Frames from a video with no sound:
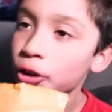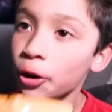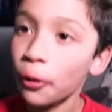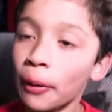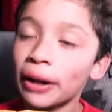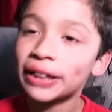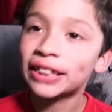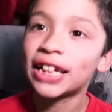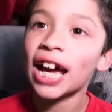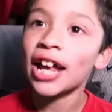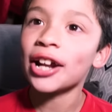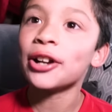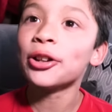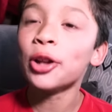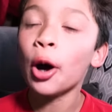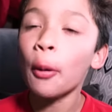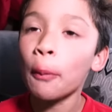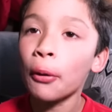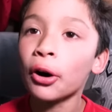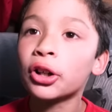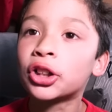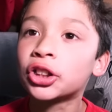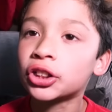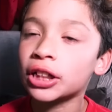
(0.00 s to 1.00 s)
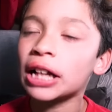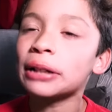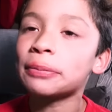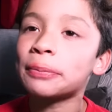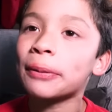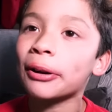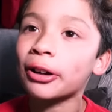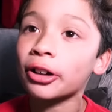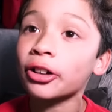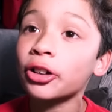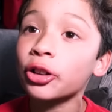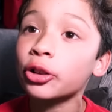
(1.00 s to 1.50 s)
You ain't getting no more
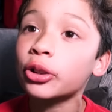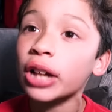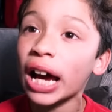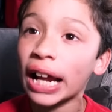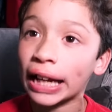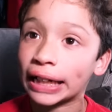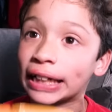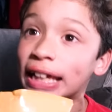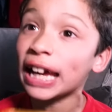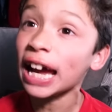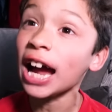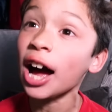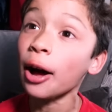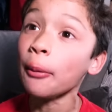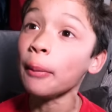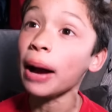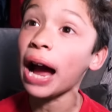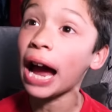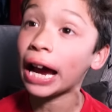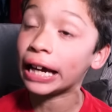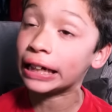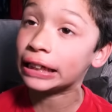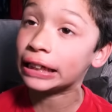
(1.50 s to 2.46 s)
shit because you tried to kill me!